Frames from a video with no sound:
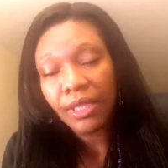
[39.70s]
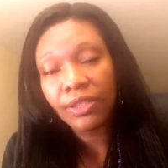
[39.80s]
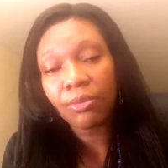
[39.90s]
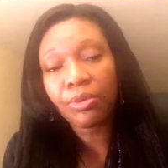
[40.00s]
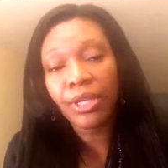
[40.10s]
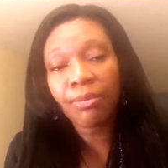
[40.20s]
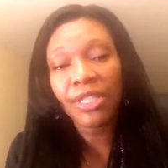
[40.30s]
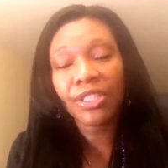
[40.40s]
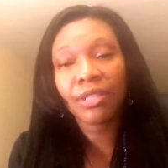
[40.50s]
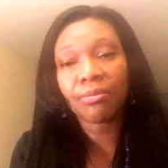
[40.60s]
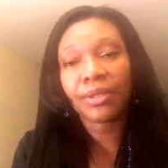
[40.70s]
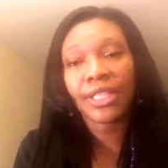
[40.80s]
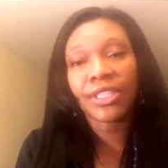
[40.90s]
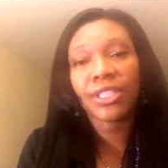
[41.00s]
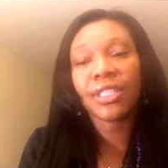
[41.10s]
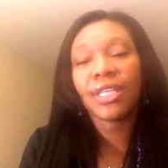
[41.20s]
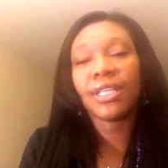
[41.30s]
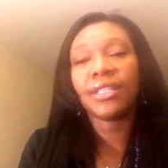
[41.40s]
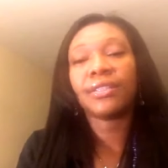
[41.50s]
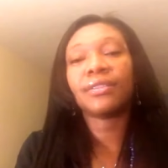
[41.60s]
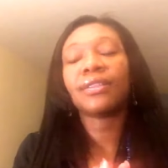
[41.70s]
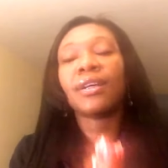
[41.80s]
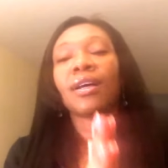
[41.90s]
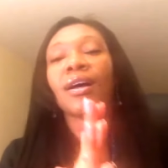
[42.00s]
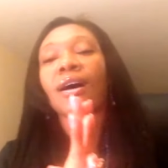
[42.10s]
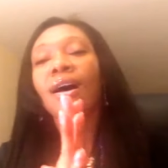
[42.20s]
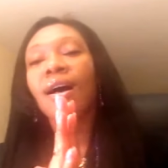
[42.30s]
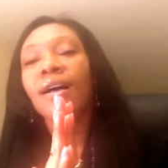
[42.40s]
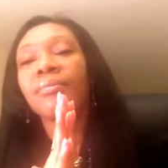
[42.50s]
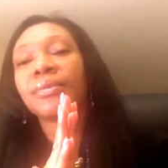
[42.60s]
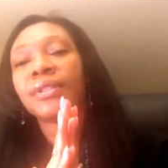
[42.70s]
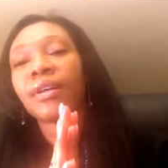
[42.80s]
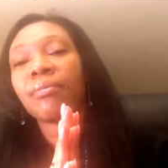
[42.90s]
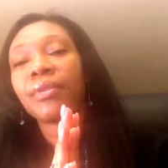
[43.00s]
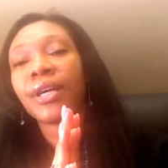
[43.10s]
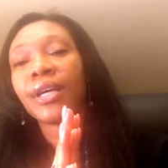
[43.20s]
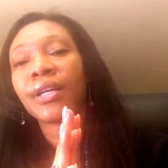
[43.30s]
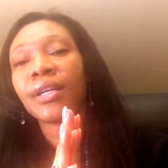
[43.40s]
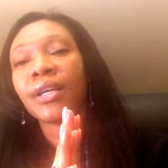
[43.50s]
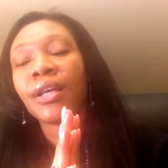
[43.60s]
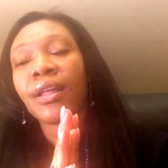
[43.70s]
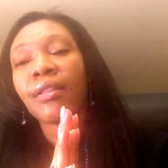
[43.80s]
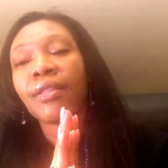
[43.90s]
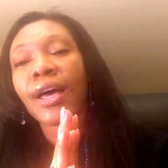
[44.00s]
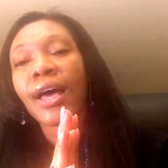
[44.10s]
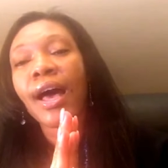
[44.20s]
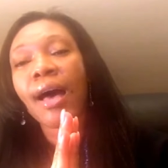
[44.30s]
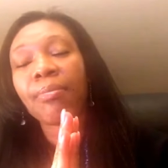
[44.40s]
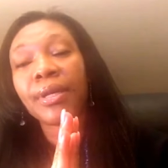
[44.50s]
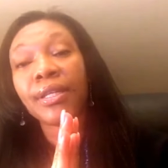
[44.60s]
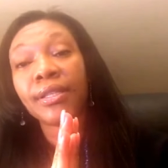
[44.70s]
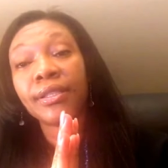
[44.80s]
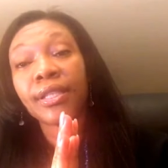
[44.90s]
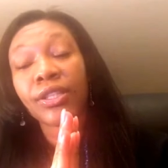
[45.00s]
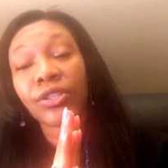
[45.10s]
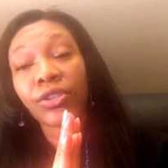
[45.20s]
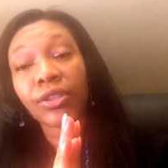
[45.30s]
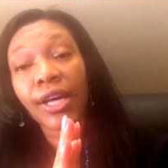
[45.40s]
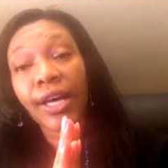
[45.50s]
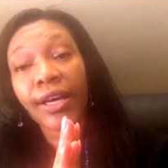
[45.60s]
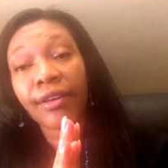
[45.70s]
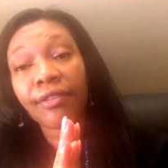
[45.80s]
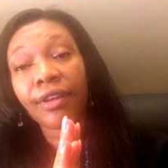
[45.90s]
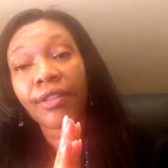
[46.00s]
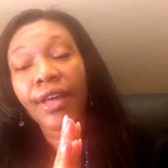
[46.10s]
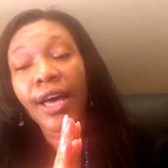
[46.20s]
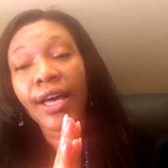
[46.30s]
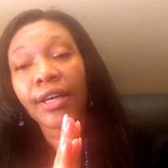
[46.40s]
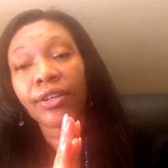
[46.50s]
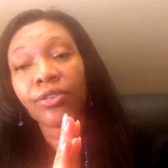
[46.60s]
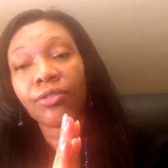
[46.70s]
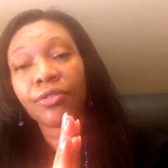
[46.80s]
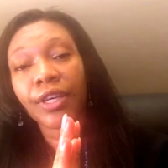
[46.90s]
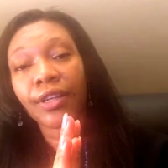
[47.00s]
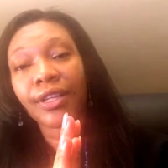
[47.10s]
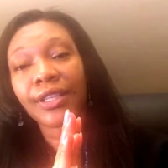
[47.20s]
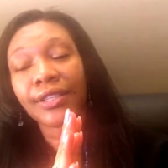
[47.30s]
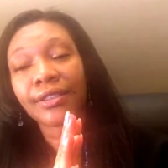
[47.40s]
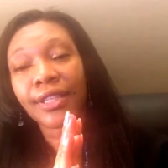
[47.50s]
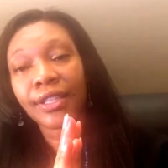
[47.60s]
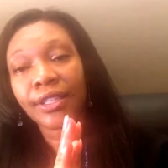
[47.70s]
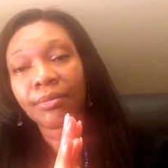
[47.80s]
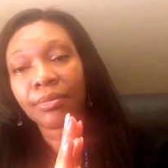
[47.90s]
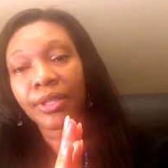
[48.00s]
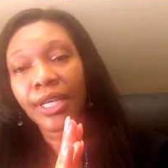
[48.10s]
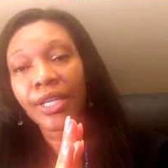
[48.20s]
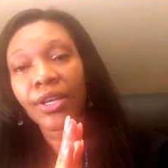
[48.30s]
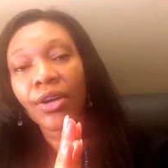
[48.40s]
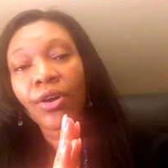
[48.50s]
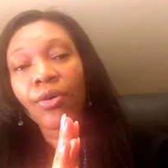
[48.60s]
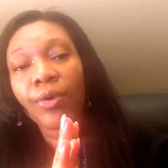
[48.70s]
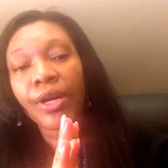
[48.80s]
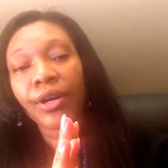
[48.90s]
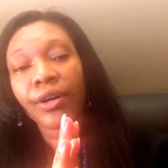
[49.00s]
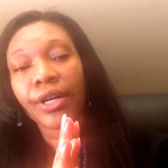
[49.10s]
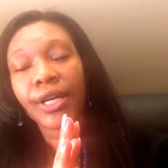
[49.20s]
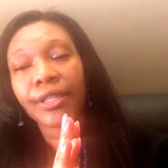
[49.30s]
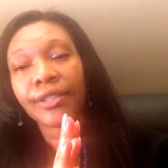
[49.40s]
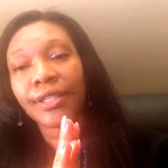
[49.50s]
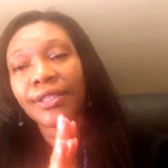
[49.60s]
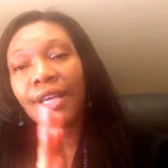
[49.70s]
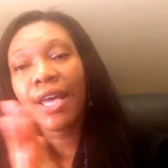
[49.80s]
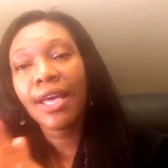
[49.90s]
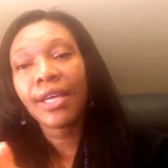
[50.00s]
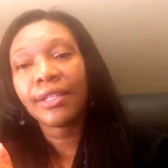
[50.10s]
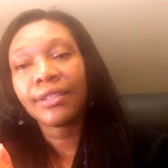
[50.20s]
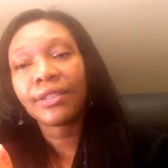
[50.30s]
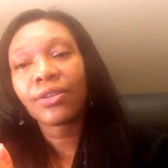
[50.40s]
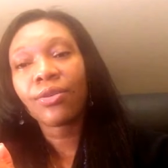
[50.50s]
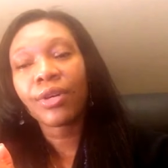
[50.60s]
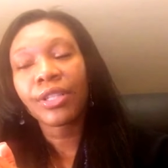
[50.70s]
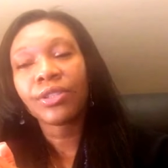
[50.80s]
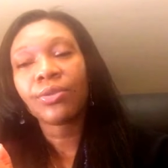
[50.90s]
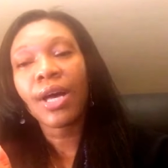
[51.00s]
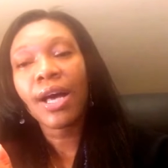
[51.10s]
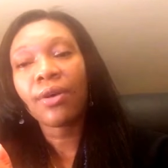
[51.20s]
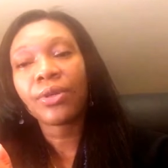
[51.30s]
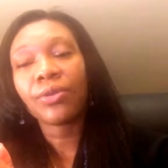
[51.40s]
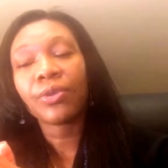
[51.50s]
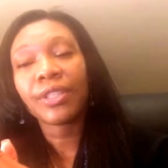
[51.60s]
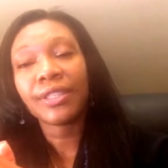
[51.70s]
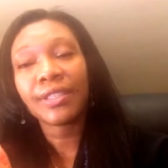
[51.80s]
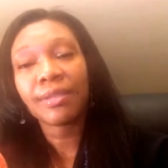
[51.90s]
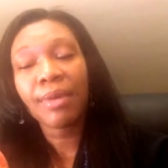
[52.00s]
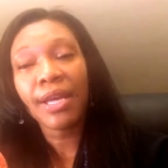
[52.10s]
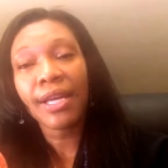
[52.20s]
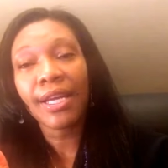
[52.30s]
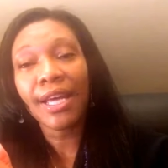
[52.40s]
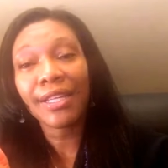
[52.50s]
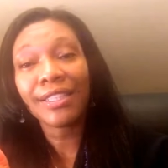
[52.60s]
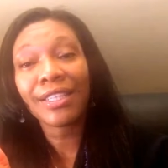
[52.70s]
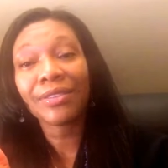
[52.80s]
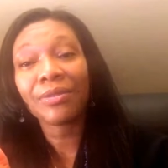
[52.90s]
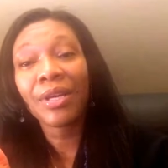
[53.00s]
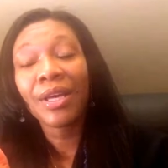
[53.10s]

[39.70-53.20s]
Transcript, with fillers: So pretty much completion is um, something that happened in your life that you feel is incomplete, where it didn't end according to how you were anticipating it ending, and